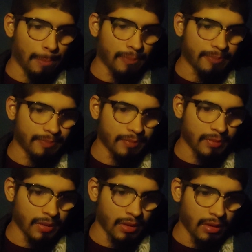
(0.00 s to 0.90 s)

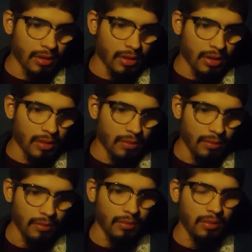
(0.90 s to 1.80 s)

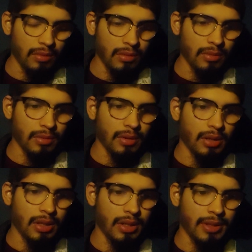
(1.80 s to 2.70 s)

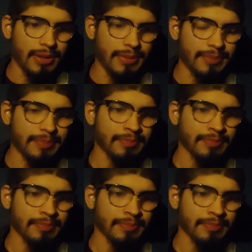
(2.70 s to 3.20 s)
[no speech]